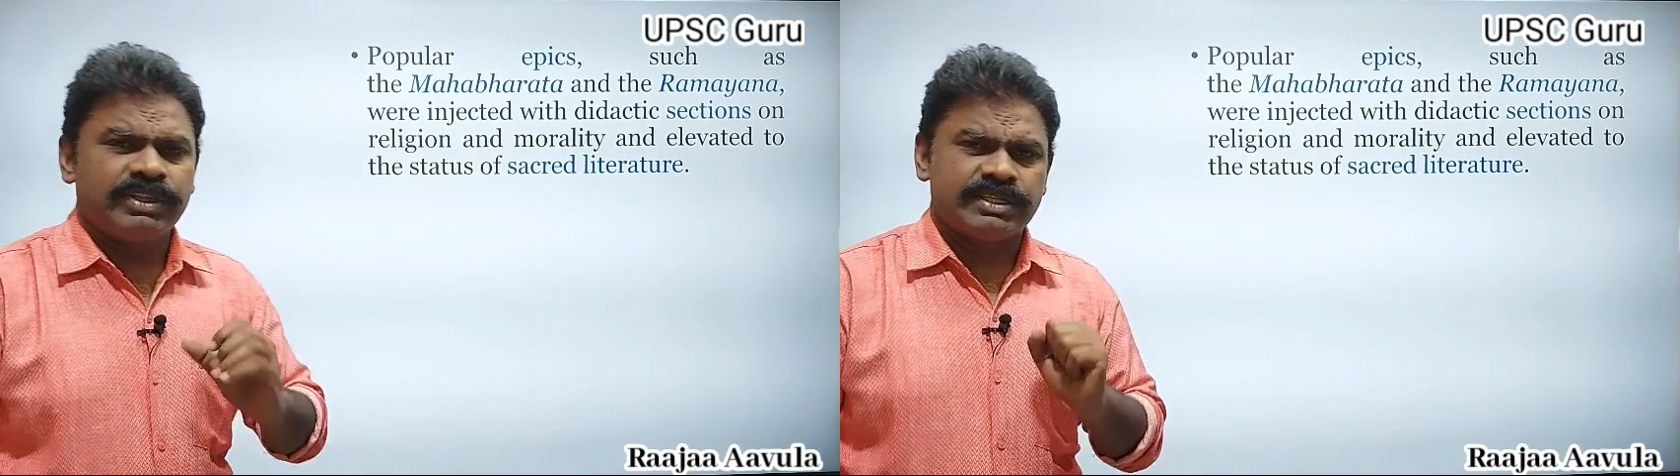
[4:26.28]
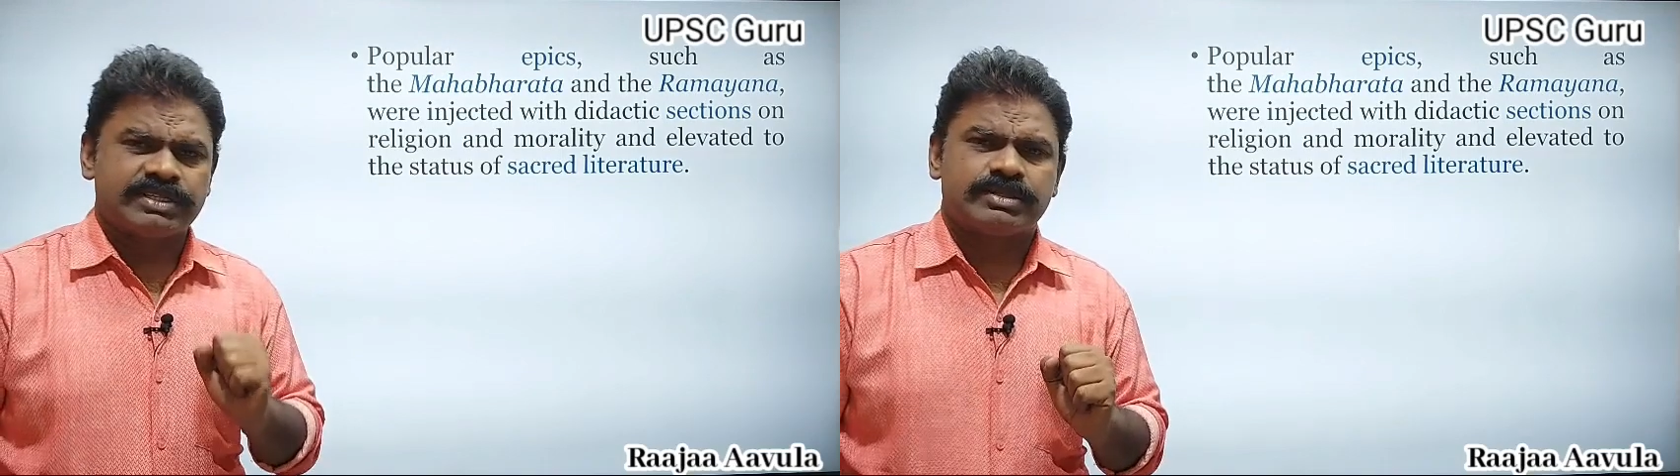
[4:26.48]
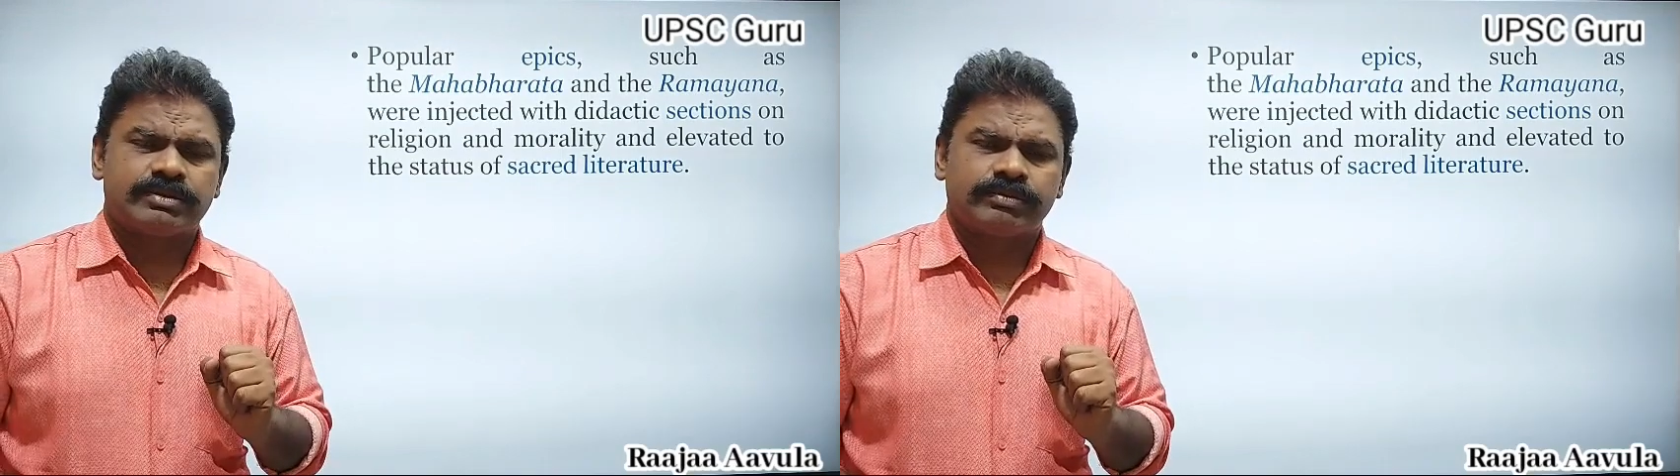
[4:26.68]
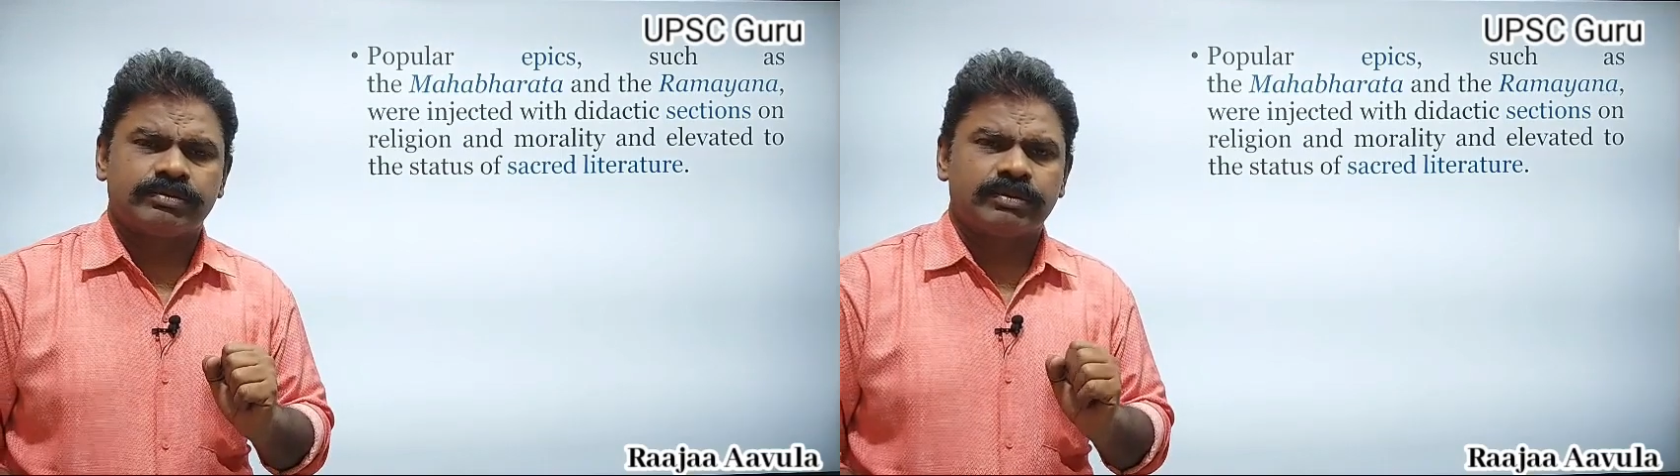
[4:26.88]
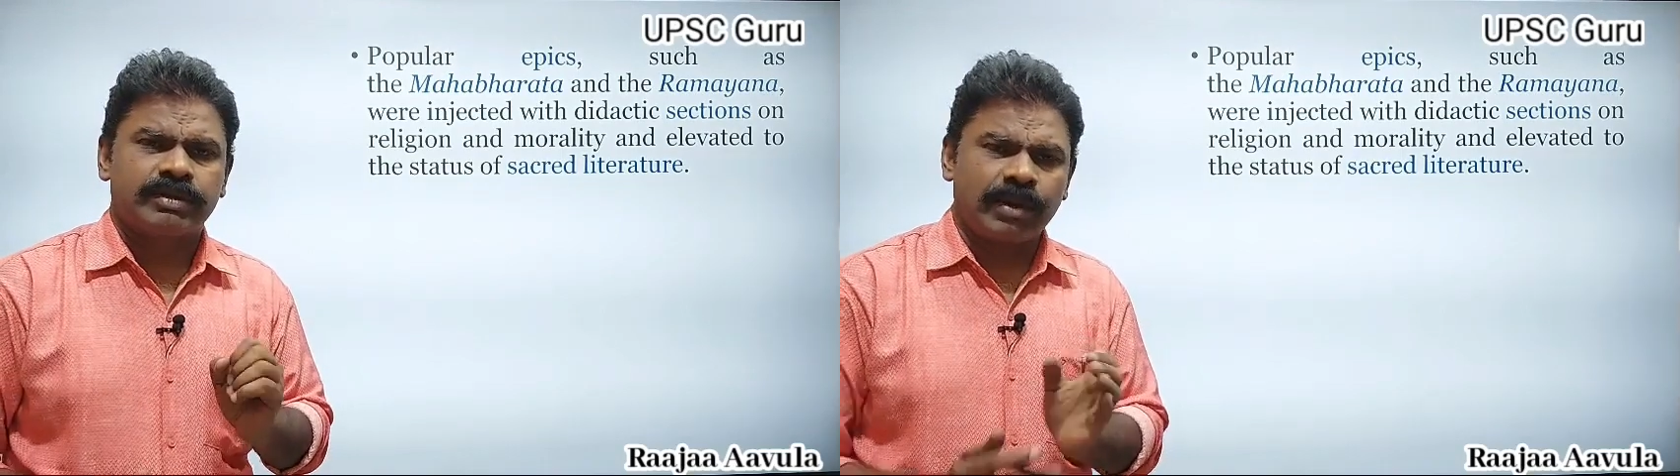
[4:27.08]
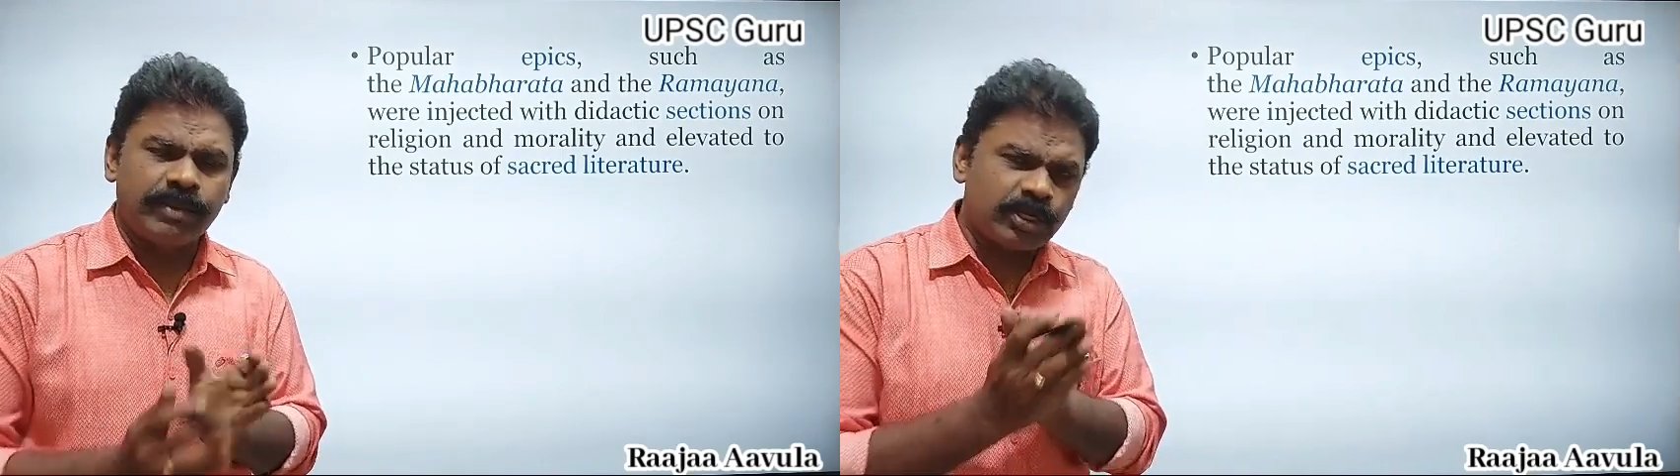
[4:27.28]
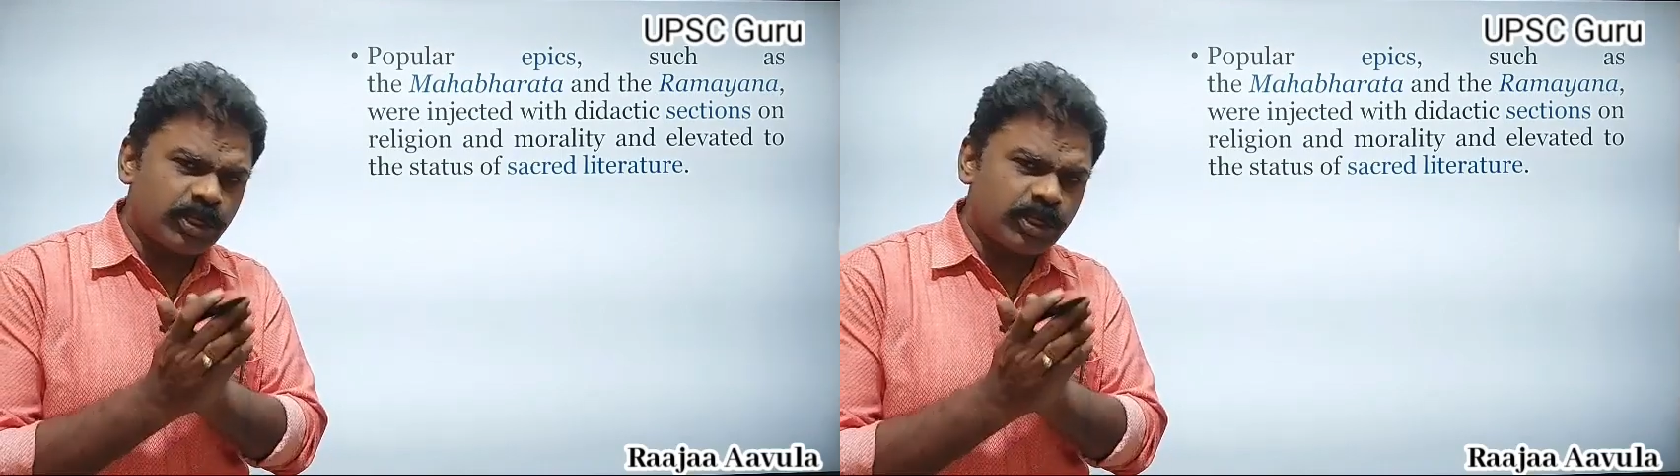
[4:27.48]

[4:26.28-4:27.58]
with this, coming